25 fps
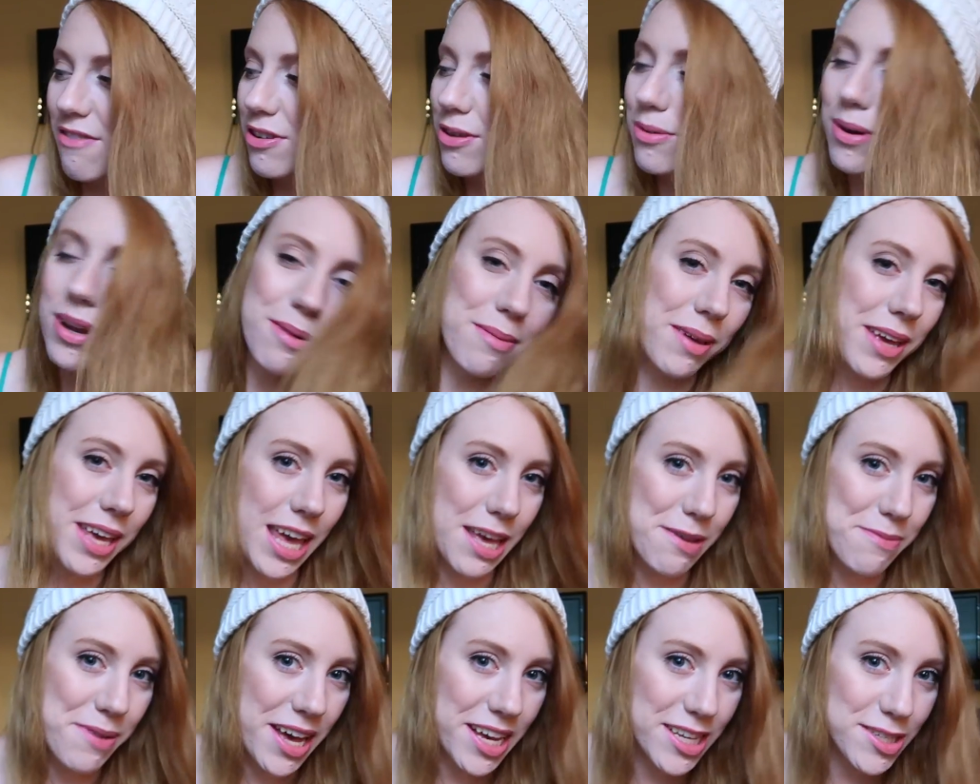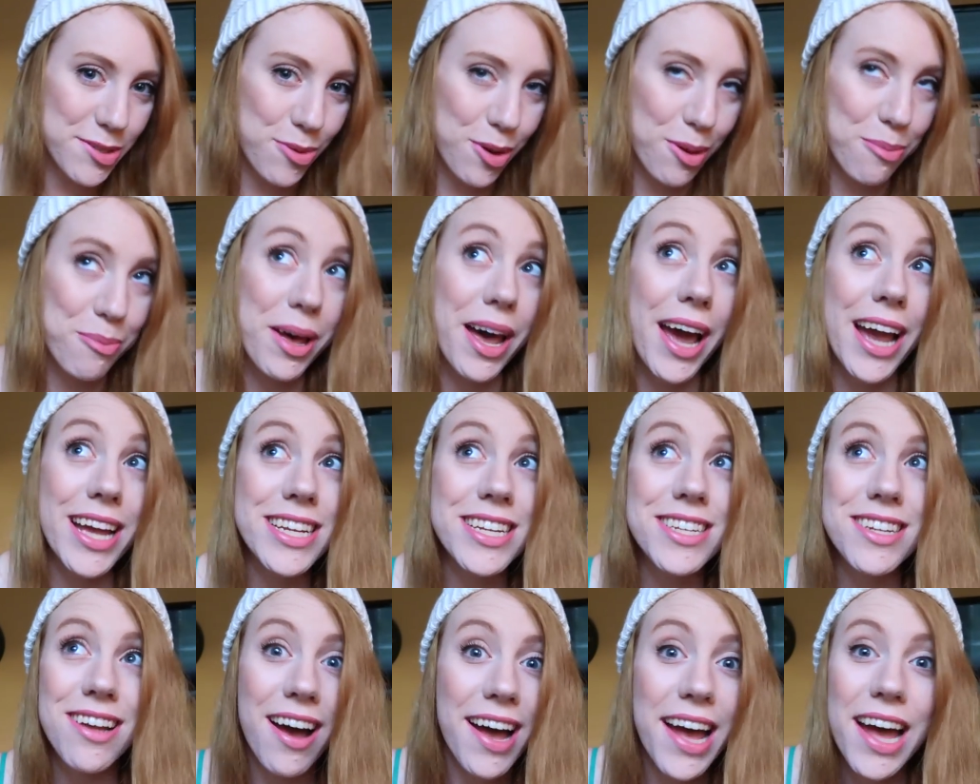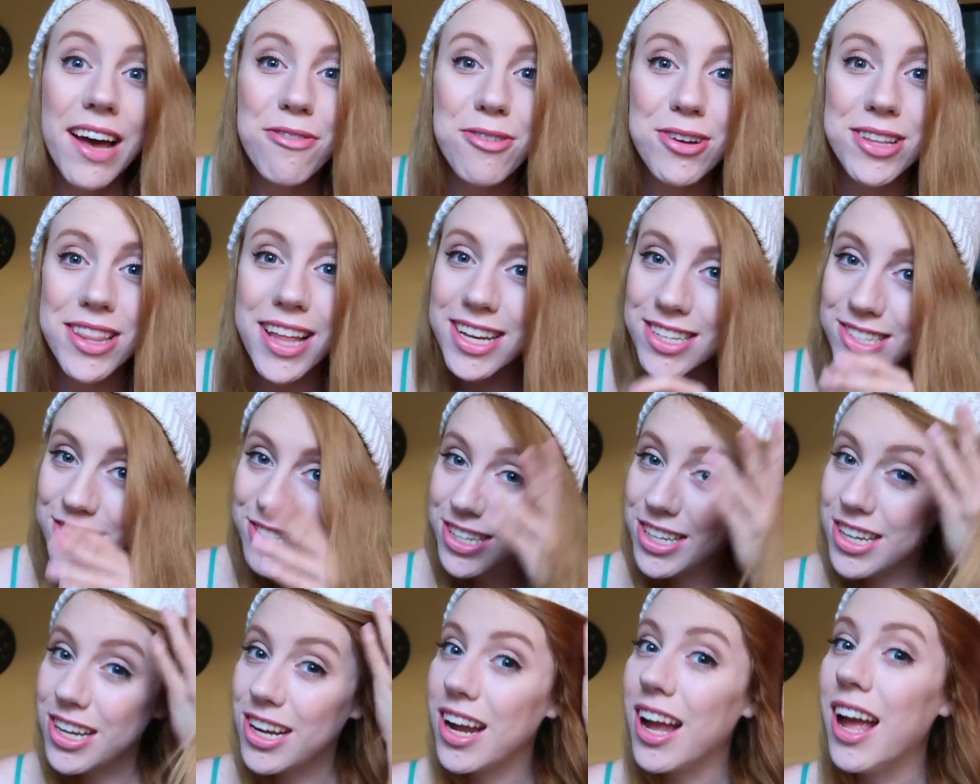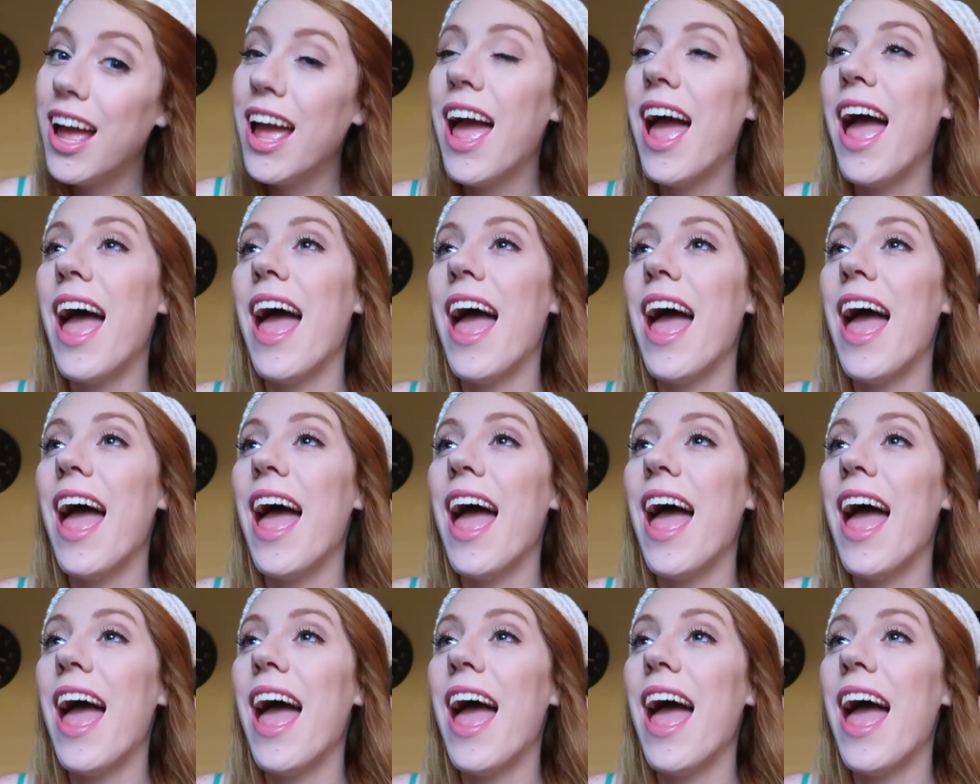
Everyone at my camp has one, but I did not have one last year